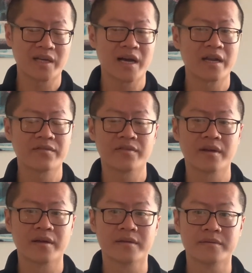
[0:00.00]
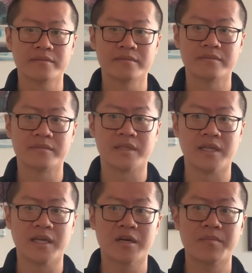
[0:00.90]
kind of
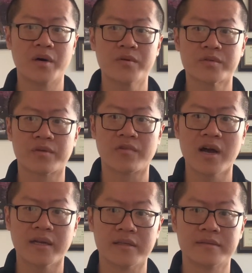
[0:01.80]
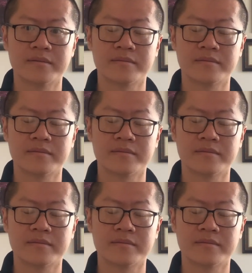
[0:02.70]
decompose or rotten.